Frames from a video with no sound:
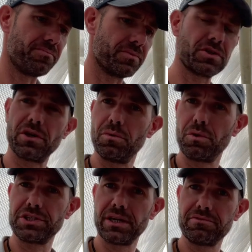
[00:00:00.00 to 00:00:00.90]
So
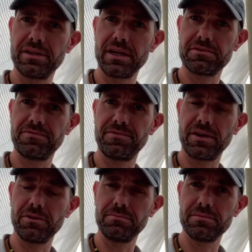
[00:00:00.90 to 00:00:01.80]
watch out for the next
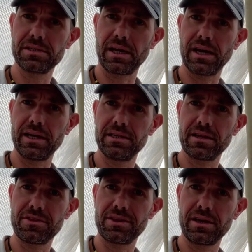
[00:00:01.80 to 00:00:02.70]
films, and
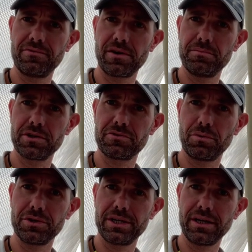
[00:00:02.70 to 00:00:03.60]
thank you very much for
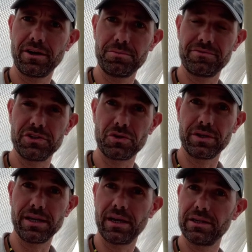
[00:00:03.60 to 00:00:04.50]
watching. I hope you've
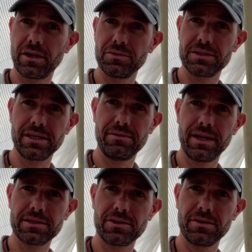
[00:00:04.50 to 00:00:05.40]
enjoyed it, and I'll see you
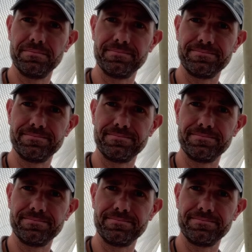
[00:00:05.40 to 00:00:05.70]
next time.